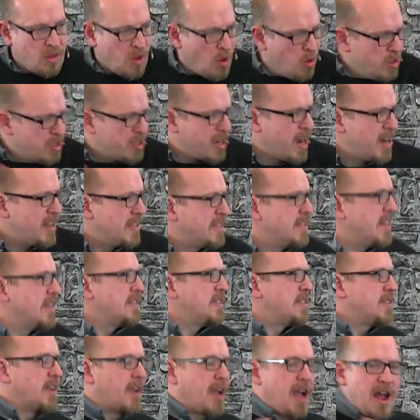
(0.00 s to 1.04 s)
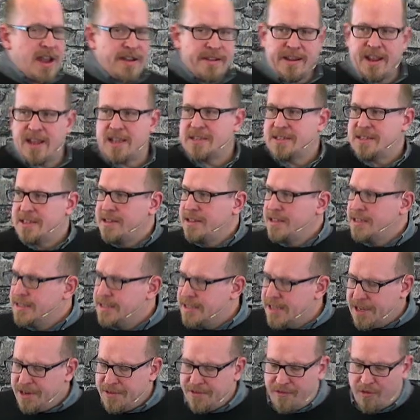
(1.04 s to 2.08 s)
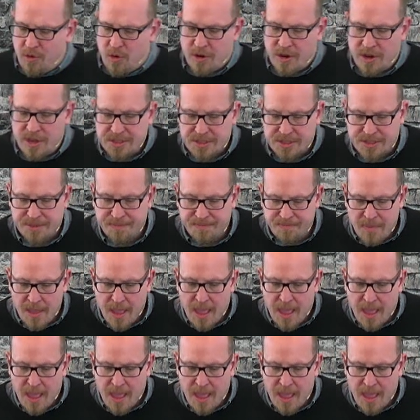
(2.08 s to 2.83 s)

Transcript: which kind of sets the context and the scene for us.